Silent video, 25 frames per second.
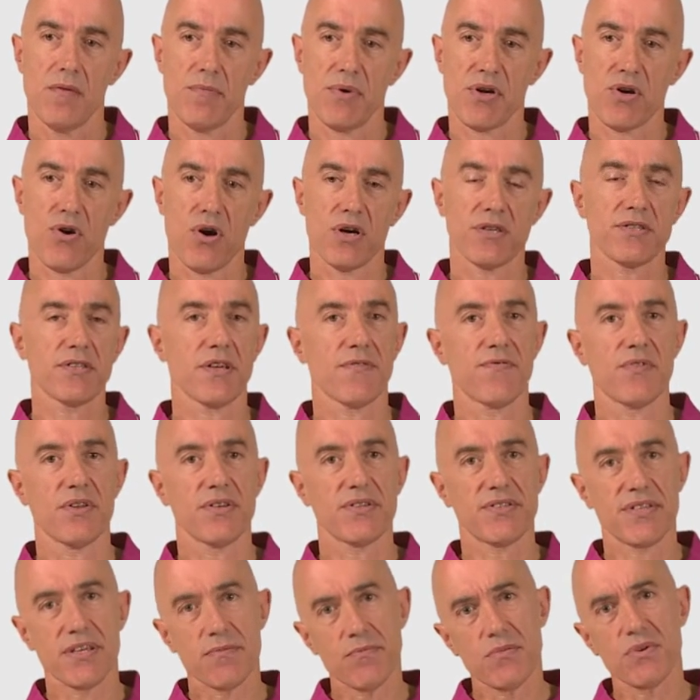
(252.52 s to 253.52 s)
Because of the
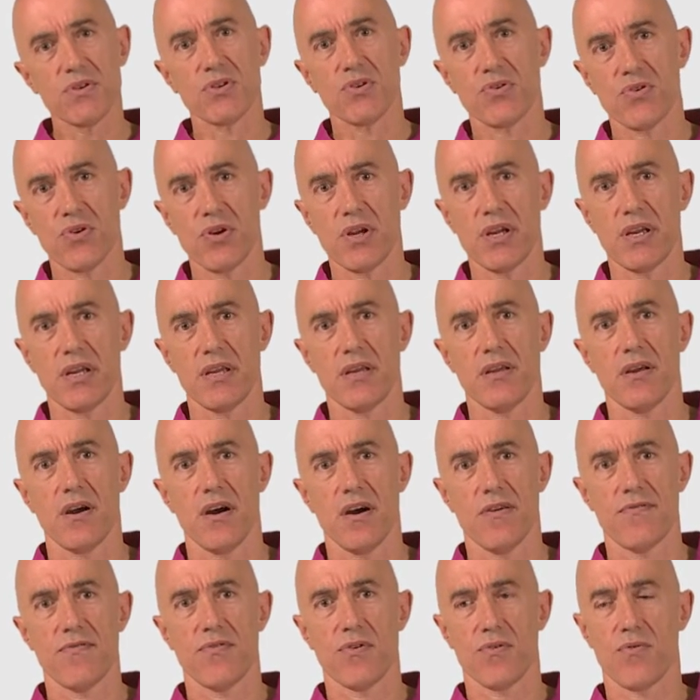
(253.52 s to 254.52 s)
symmetry
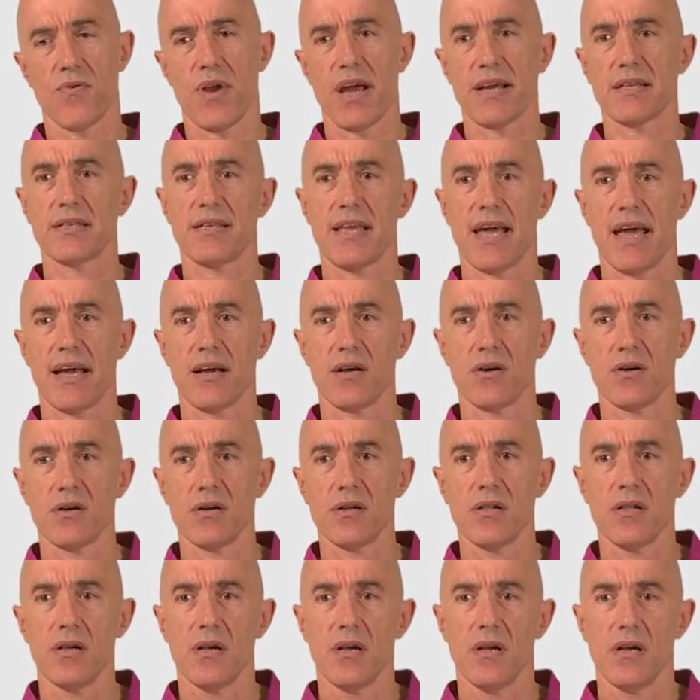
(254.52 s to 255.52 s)
of the
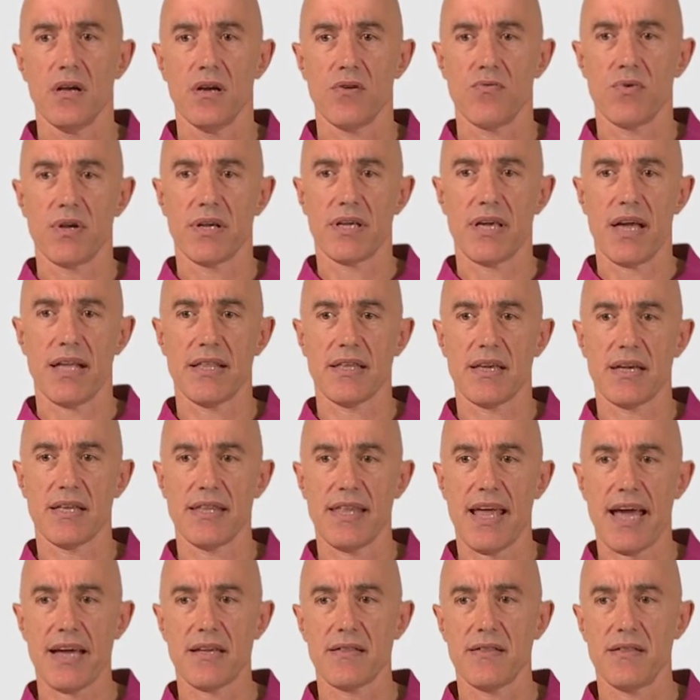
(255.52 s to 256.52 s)
rectangle, we can
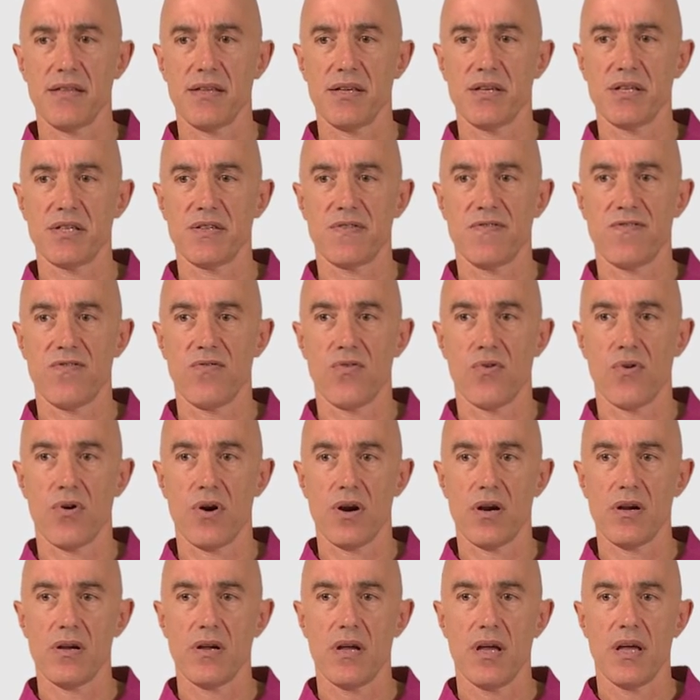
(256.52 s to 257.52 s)
connect these
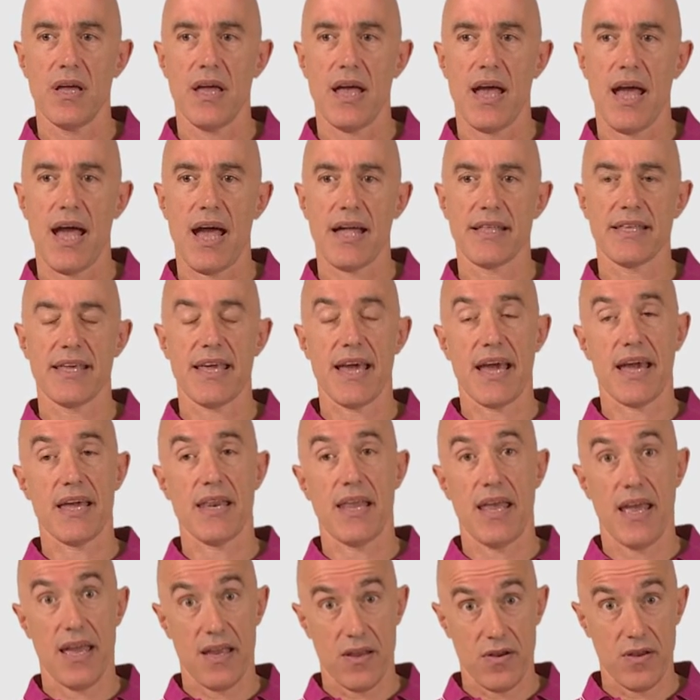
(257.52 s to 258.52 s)
four and get
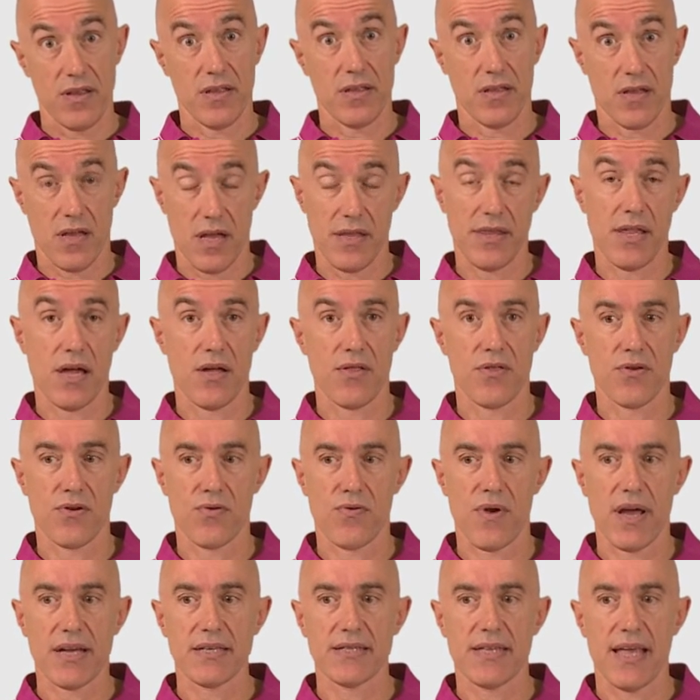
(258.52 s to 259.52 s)
another
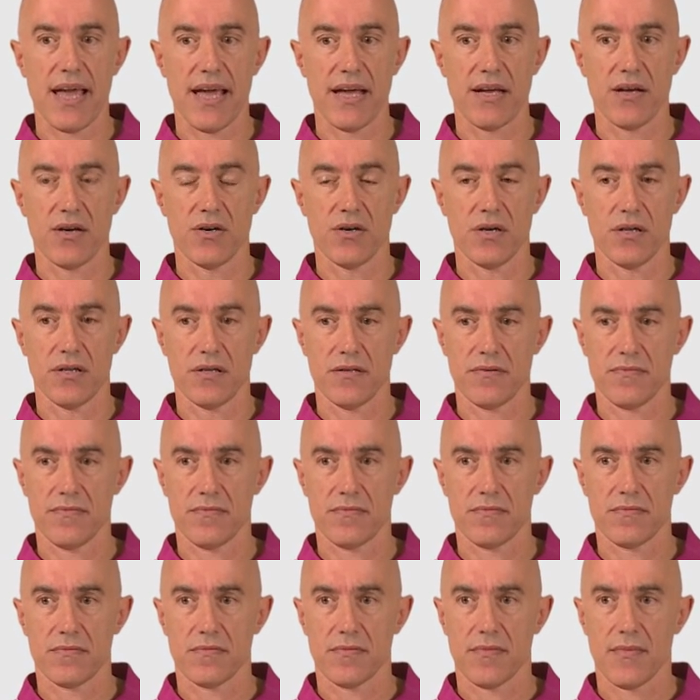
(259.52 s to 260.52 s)
rectangle.
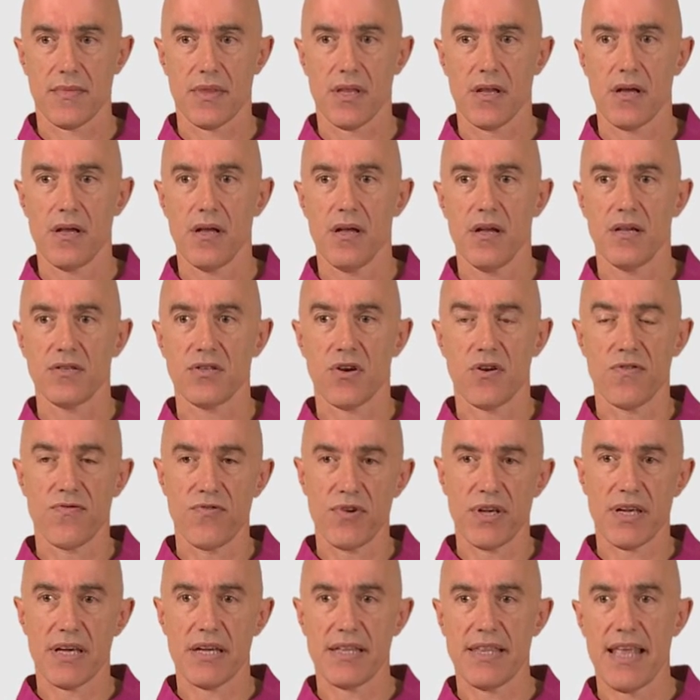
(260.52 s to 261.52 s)
So if
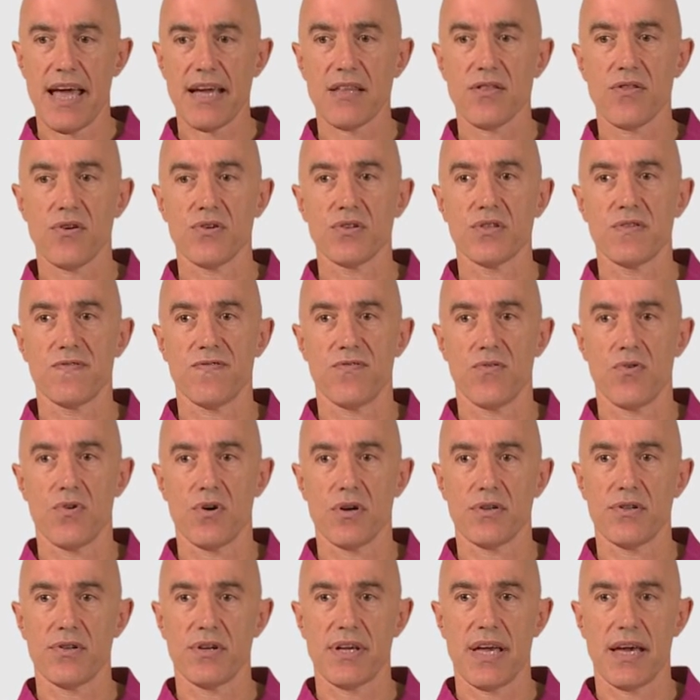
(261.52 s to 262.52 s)
we connect those
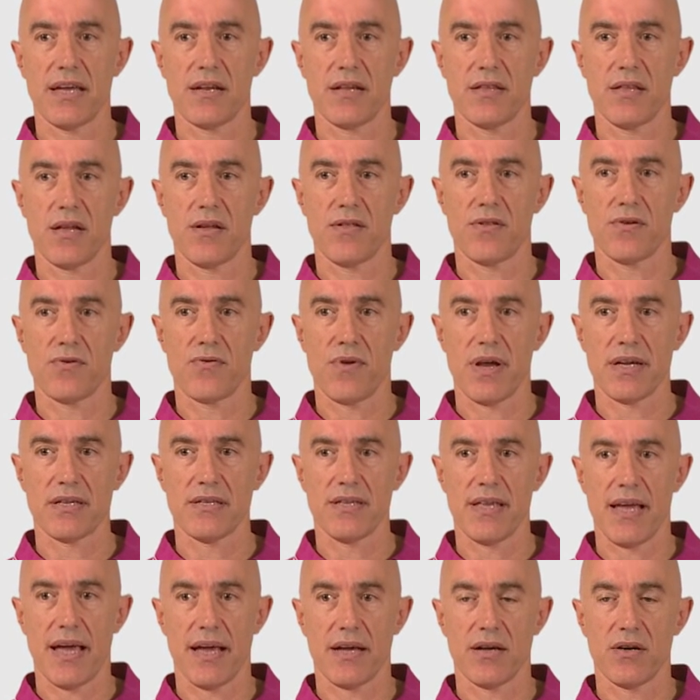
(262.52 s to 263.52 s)
four to get another
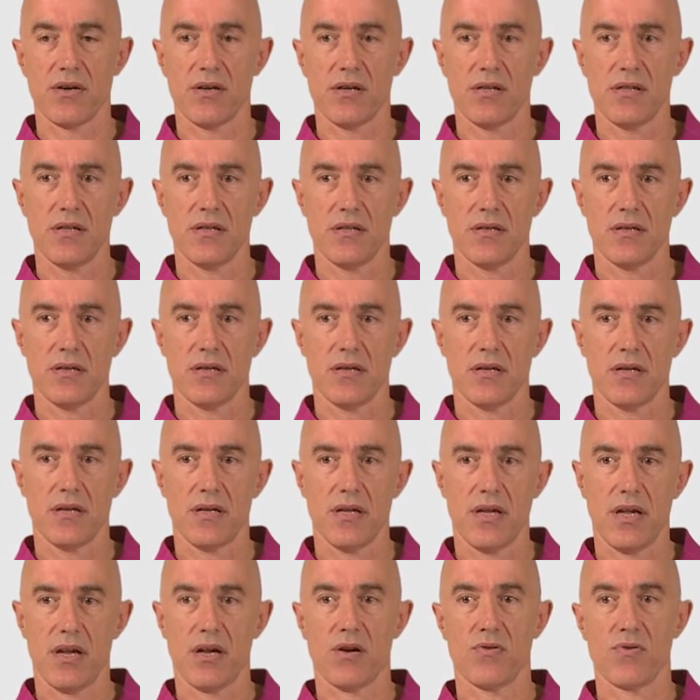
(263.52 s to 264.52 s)
rectangle,
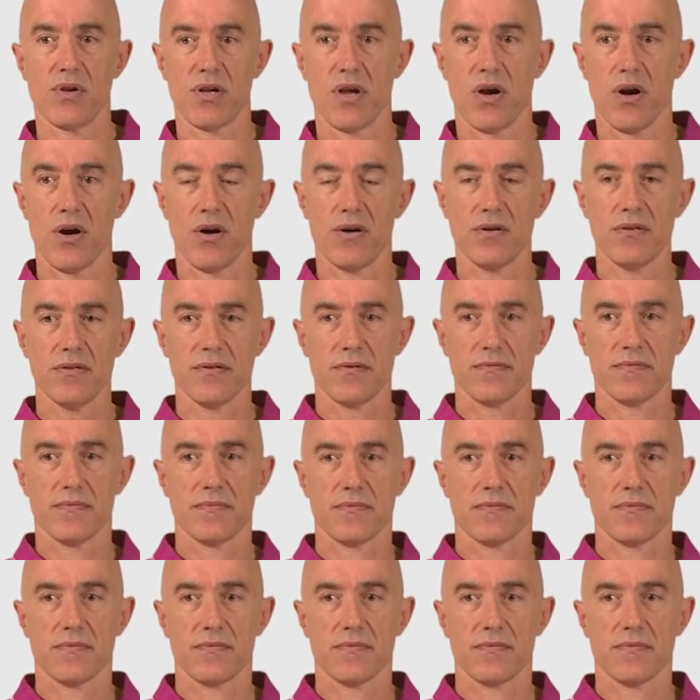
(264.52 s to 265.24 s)
here we go.